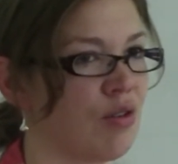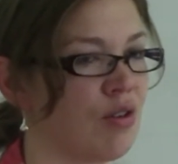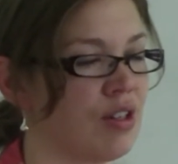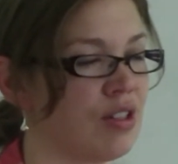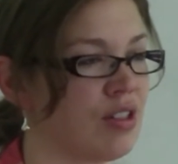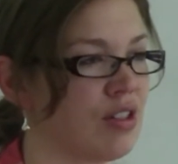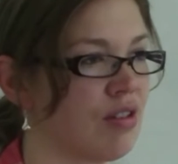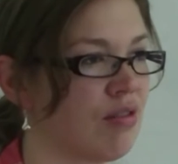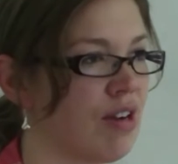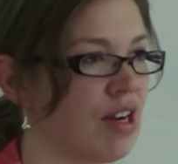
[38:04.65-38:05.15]

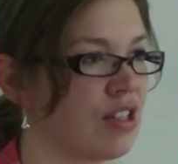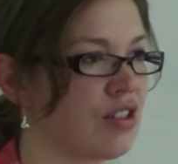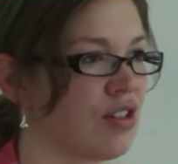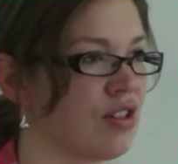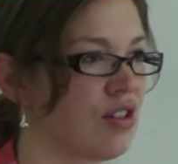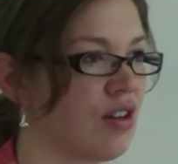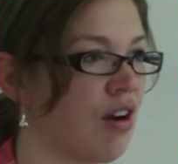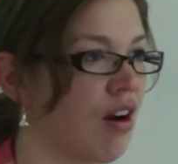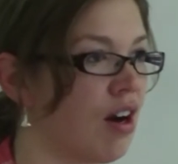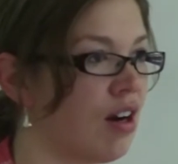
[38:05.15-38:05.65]
court's
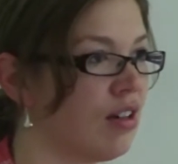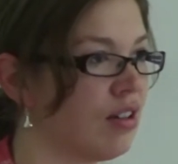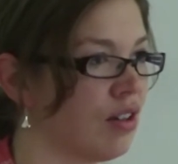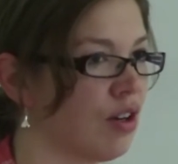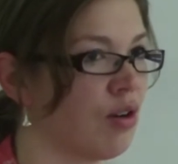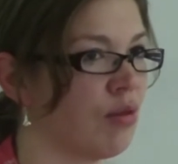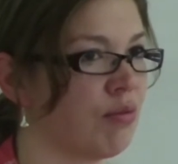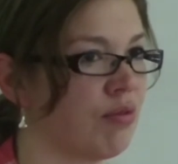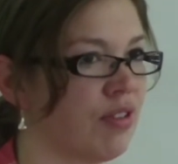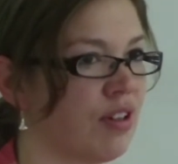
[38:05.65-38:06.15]
direction to heart,
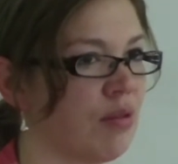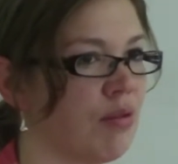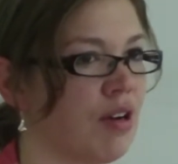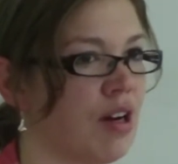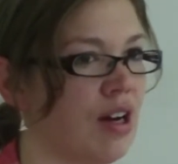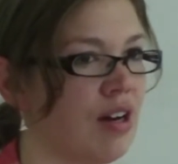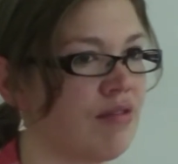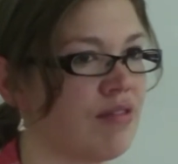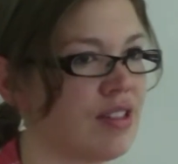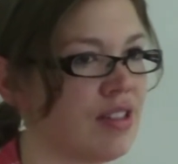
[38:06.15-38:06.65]
and hopefully we'll
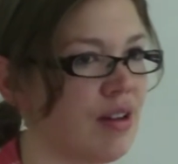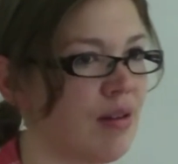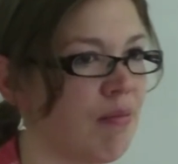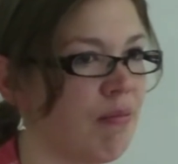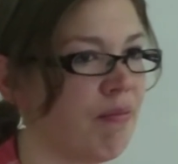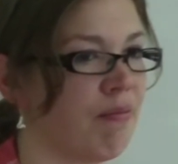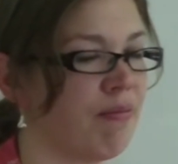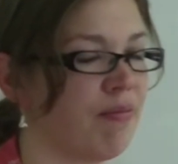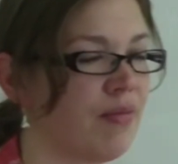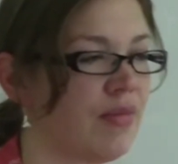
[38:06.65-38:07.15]
have
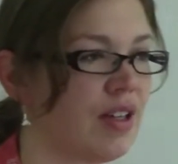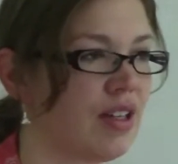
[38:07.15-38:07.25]
some